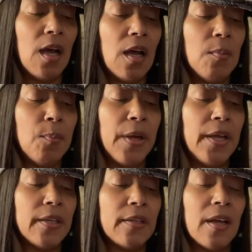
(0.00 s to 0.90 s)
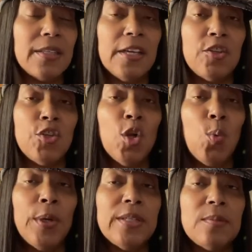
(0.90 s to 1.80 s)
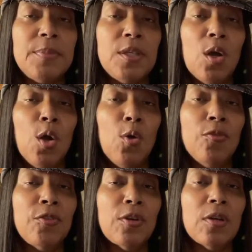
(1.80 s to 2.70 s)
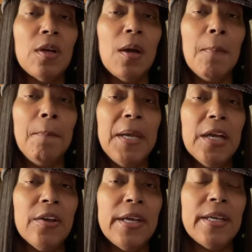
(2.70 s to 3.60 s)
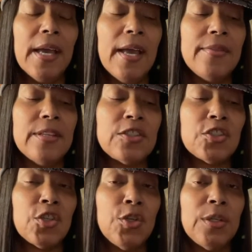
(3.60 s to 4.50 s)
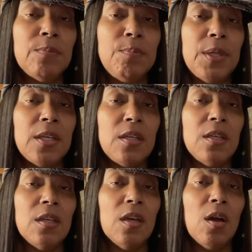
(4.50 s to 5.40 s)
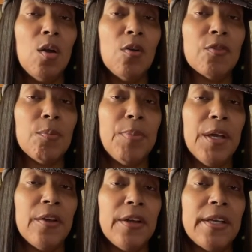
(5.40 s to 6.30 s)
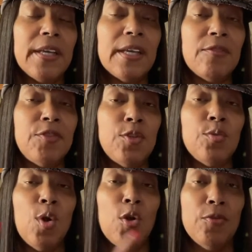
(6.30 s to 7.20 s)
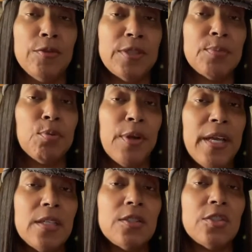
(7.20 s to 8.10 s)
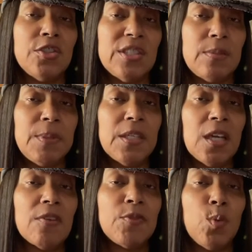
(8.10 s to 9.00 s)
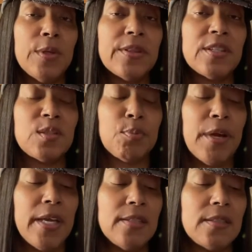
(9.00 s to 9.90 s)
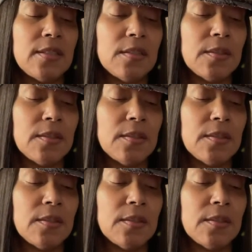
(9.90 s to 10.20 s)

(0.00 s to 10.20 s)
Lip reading: but again, you don't want it to be overbearing, and this could be overbearing if you overspray it. So just be careful with the sprays,